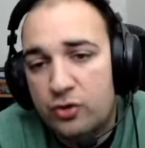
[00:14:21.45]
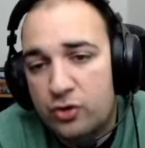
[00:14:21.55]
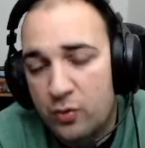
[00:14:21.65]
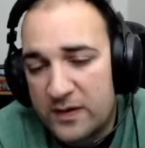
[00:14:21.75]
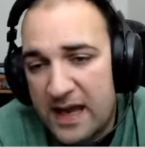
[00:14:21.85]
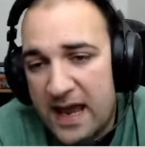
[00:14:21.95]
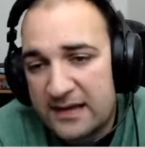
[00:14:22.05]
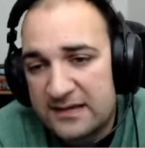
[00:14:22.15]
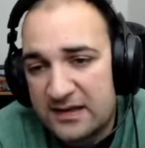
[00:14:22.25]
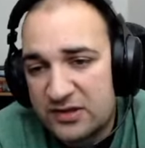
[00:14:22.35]
2
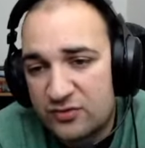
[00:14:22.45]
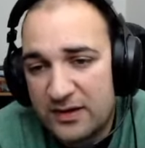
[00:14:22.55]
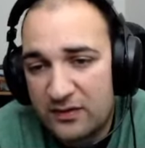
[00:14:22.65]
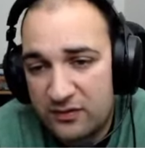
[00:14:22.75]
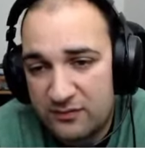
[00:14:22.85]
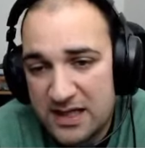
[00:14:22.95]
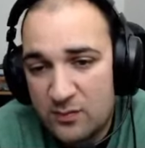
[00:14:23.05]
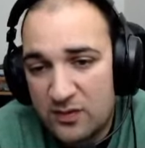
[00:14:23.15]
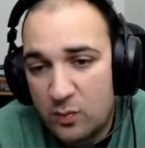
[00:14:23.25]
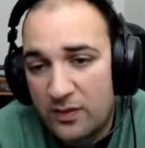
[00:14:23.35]
attacks at strength 3
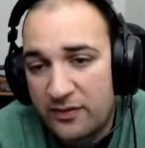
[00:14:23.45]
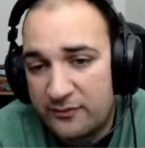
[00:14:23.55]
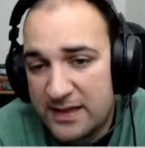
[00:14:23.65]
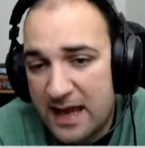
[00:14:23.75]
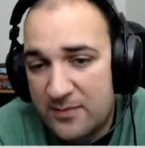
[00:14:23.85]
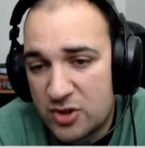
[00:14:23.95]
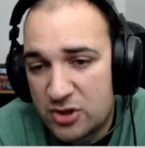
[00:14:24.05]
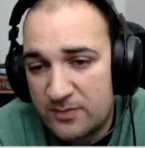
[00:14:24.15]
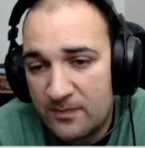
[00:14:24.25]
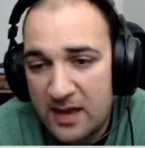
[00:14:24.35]
with 1-3
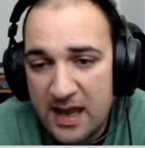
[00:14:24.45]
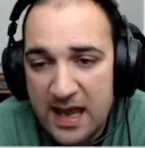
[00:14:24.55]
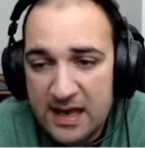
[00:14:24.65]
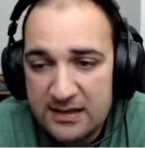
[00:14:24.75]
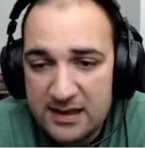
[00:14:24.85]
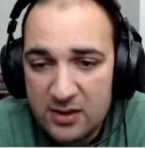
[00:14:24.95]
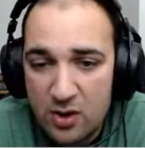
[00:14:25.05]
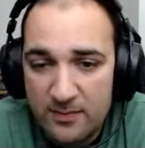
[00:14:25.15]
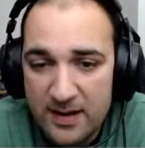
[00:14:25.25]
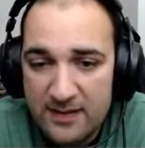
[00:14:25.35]
damage, and in
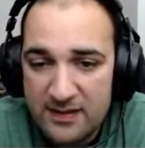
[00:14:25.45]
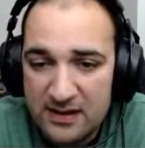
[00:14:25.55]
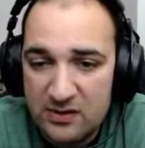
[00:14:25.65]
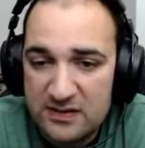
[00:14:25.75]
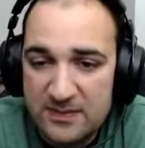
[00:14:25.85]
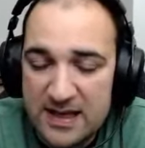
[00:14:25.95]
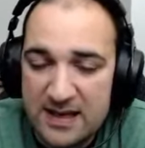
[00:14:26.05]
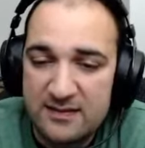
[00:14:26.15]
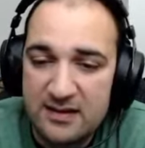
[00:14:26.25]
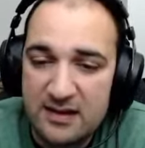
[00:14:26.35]
combat they're going to be
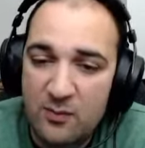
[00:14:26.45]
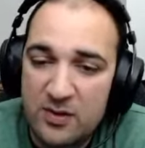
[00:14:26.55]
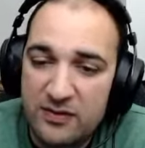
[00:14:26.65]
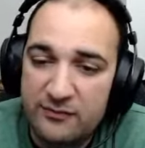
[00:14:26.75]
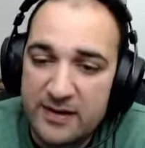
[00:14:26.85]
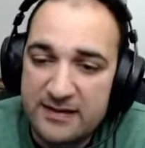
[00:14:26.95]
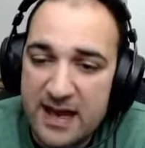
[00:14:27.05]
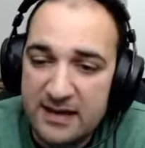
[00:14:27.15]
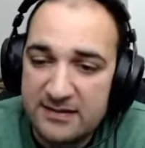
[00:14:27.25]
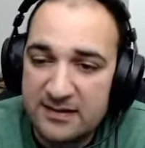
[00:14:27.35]
hitting with 3
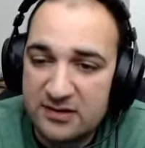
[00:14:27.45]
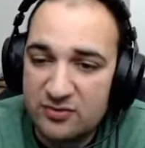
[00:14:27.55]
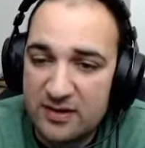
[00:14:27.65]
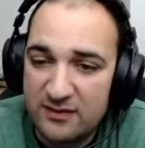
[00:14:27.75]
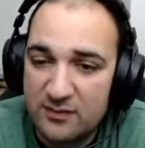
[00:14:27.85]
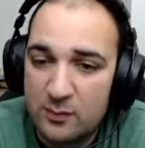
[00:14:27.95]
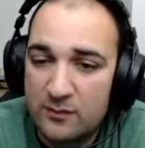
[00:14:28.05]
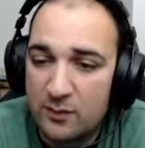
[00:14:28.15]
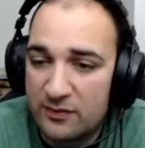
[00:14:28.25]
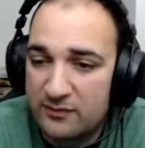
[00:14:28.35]
attacks at strength 3
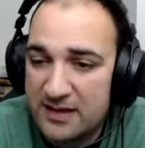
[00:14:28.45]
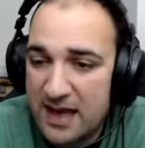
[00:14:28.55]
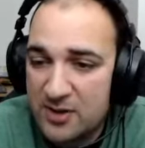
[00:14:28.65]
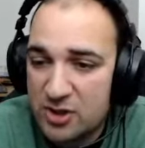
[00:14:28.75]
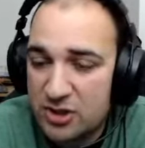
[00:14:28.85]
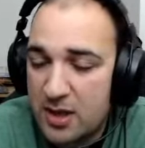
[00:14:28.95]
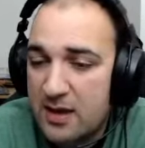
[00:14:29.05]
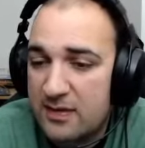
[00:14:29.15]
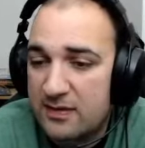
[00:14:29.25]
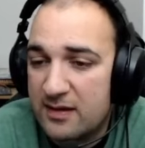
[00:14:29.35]
with 1-3 damage.
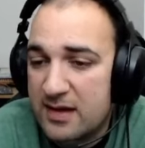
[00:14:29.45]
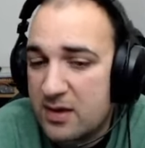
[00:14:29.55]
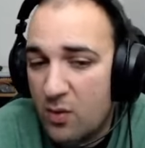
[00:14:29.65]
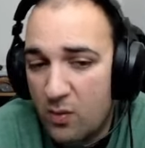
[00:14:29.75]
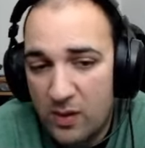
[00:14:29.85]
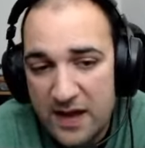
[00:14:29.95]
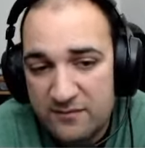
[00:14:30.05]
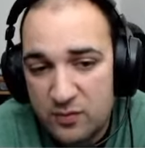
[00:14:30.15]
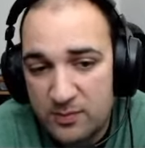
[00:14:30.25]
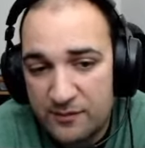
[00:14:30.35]
They all have
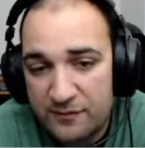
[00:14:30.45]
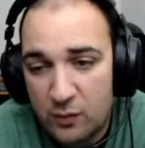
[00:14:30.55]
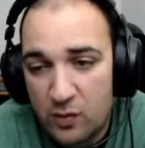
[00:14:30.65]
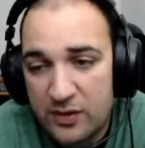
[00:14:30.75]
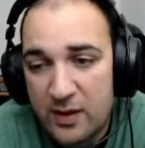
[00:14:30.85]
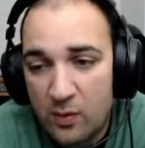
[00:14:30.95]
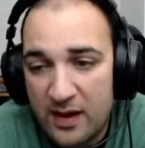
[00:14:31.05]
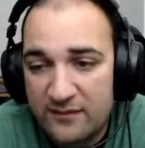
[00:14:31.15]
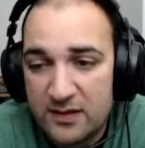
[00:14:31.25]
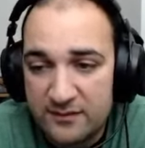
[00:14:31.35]
movement 4, they all
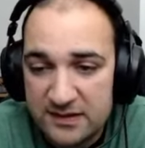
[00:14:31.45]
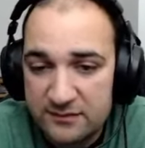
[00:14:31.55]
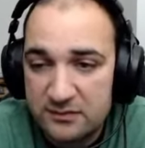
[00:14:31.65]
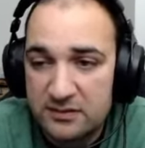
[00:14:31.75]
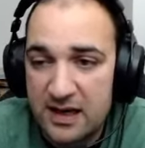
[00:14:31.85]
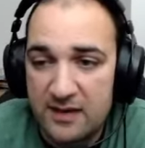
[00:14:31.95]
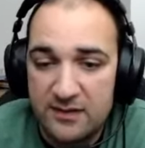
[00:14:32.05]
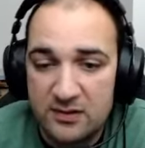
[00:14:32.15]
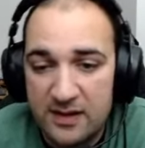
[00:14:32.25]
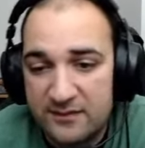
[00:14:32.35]
have toughness 4, and
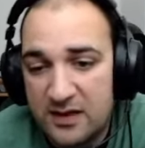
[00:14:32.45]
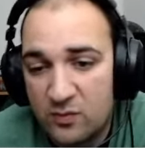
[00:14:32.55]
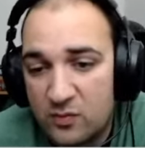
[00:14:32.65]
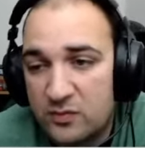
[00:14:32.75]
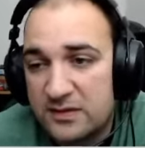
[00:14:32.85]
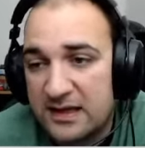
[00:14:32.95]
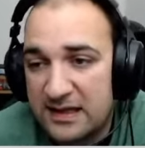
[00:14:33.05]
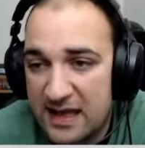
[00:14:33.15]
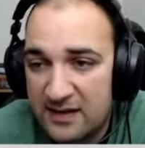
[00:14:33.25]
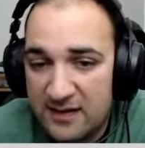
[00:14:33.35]
they all have 10 wounds
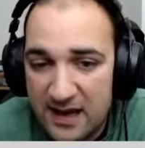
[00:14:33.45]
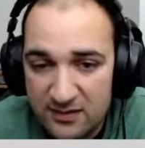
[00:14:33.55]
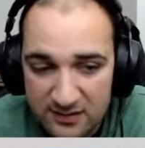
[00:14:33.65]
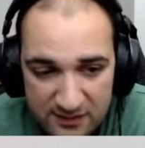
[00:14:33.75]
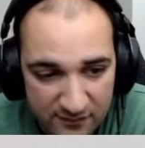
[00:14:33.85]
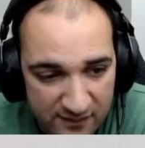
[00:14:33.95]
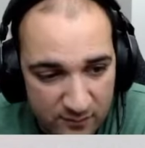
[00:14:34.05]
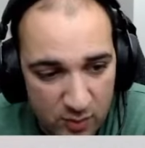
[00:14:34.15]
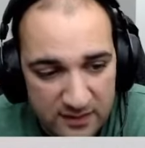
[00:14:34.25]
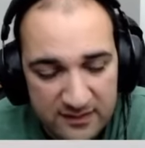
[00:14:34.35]
again at 95
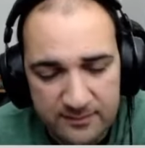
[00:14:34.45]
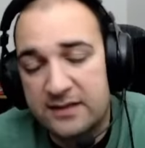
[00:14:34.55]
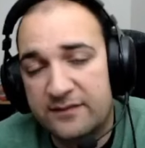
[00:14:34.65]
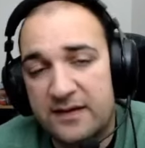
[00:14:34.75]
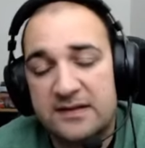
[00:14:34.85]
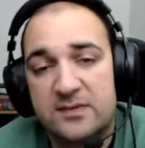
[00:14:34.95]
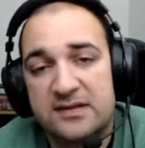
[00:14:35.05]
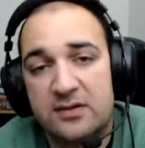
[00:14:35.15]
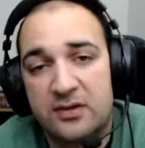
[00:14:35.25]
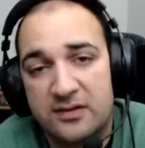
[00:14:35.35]
points. Defacers with
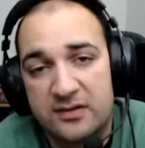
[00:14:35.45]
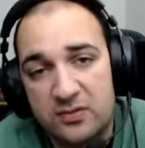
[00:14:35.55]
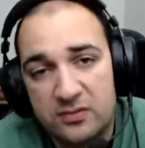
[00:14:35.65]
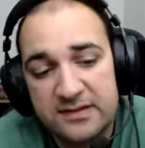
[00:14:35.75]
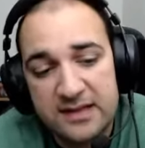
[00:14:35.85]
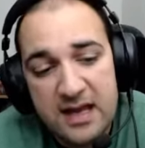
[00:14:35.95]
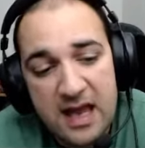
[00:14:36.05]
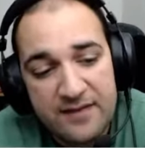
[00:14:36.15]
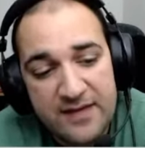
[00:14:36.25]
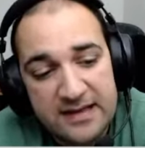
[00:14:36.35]
stonecutter tools
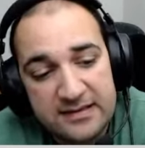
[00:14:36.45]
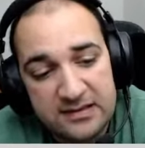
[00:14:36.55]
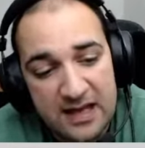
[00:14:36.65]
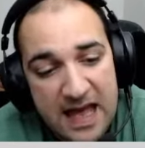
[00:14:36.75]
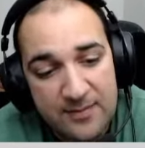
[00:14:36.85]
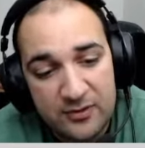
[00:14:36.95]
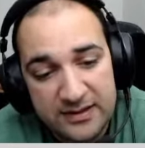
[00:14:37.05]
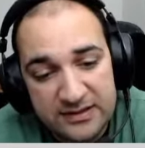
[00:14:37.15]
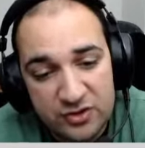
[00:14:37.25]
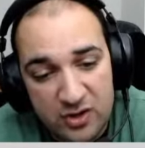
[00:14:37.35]
have access to
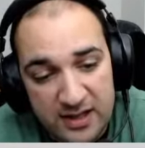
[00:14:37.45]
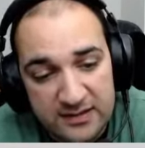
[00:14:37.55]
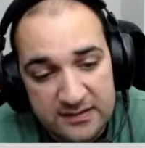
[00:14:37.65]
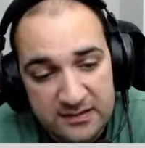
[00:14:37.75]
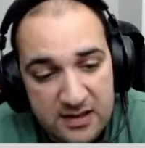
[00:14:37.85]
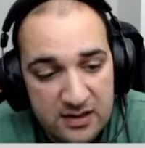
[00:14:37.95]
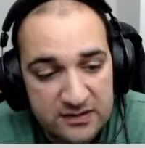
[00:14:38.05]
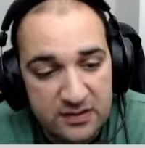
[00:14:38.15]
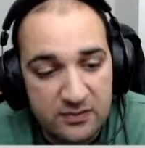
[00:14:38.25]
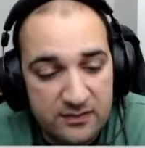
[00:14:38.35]
hammering strikes.
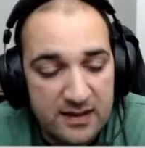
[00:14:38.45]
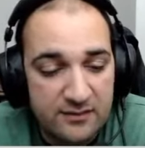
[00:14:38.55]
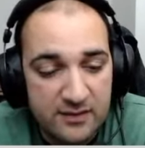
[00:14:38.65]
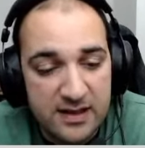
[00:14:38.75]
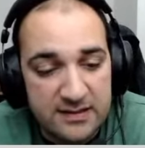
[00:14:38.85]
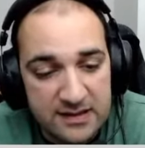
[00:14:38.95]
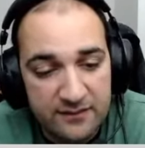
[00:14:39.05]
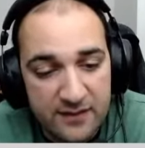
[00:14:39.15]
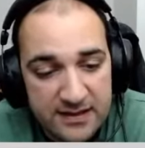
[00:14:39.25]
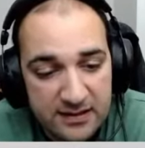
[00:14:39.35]
So that reads, a
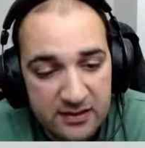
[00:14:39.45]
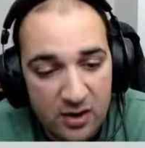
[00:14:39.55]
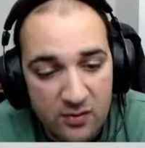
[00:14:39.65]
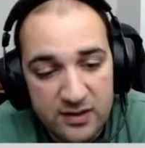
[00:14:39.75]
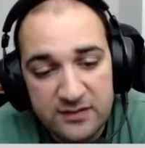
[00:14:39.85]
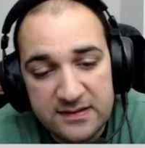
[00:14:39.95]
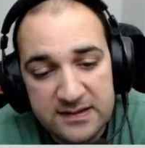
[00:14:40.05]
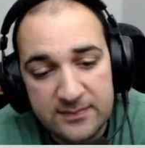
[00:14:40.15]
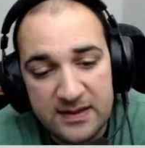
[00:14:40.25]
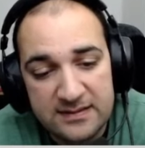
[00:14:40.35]
fighter can only use
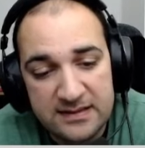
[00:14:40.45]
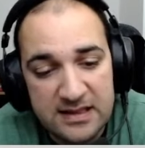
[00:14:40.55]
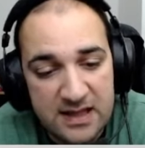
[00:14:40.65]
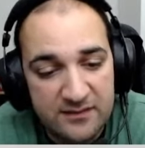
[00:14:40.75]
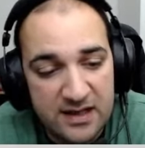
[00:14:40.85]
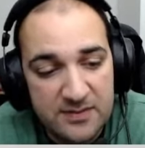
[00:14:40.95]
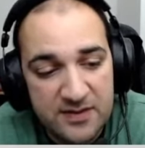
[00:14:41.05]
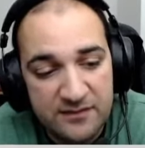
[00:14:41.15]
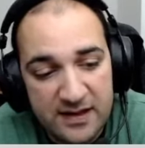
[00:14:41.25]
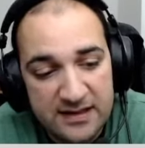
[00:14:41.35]
his ability if an
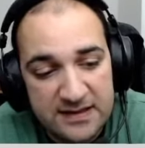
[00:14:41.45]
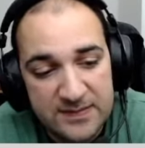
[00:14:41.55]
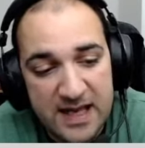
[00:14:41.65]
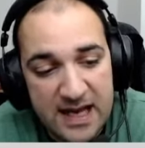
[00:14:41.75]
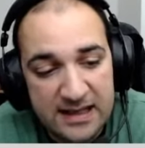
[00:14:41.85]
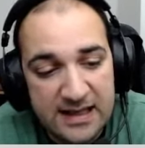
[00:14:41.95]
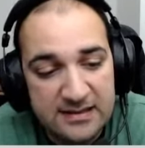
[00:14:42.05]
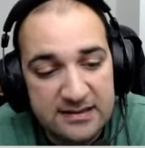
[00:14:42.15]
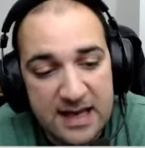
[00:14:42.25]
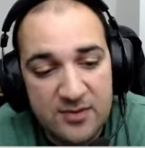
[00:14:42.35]
enemy fighter has been
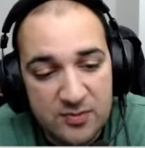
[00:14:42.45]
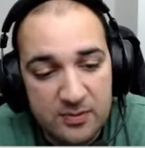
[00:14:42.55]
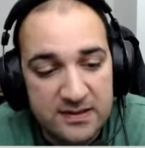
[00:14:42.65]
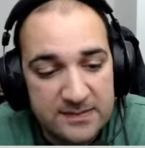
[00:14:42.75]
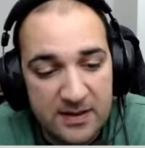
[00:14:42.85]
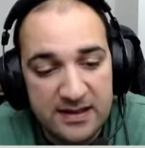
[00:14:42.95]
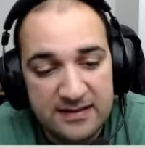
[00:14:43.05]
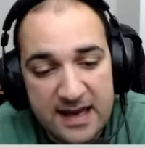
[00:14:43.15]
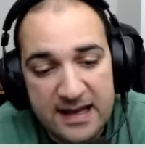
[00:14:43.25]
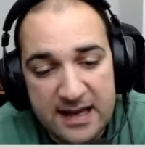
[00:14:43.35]
allocated damage points by an
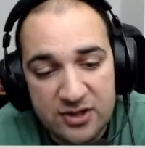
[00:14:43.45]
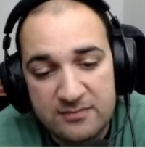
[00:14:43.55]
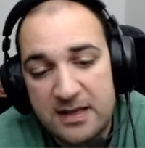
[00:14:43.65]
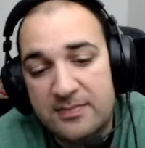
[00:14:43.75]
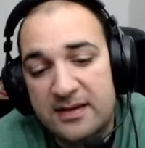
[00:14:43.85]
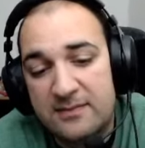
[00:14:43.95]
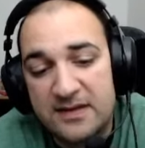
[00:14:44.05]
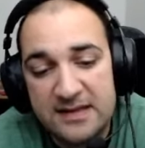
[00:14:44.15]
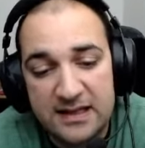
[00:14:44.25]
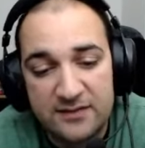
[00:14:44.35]
attack action made by them
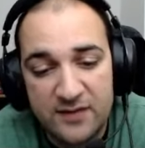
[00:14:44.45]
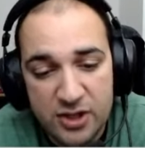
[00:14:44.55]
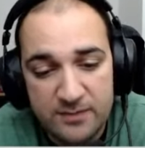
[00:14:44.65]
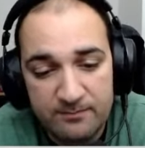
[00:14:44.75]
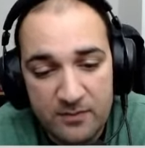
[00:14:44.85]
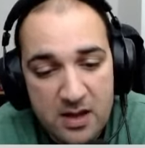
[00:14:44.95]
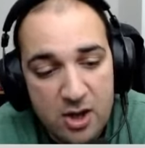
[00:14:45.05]
this activation.